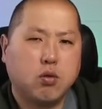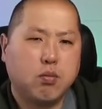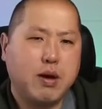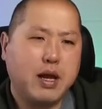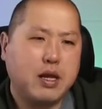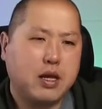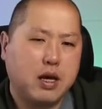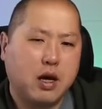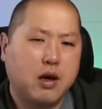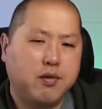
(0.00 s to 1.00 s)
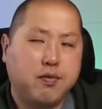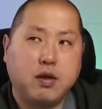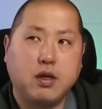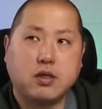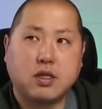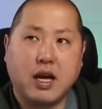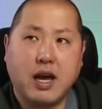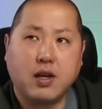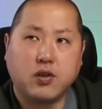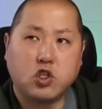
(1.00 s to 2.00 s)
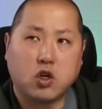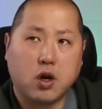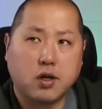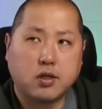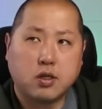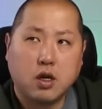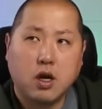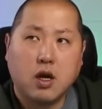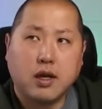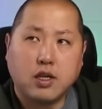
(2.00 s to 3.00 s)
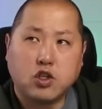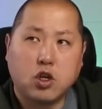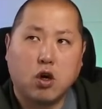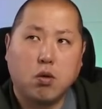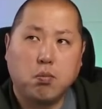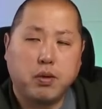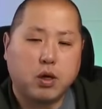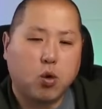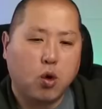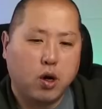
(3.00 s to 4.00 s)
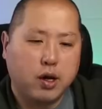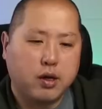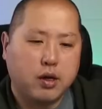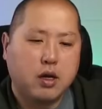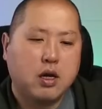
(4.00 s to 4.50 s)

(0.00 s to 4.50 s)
many of these kind of charts that show Bitcoin